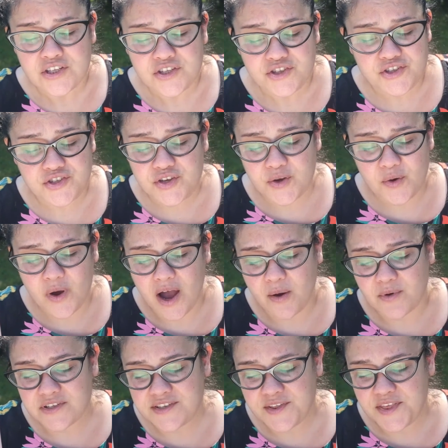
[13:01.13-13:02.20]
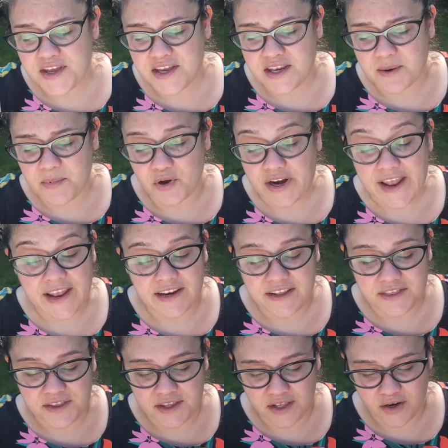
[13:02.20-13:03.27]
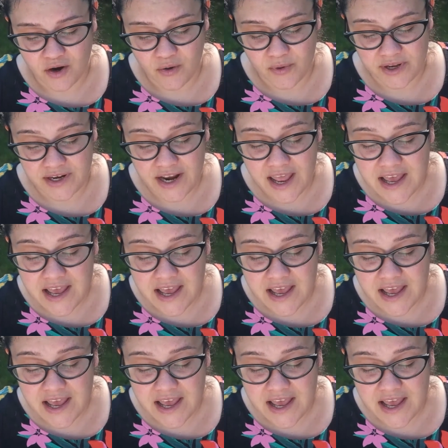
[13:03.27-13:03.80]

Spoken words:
"Soon I wasn't thinking about anything at all, and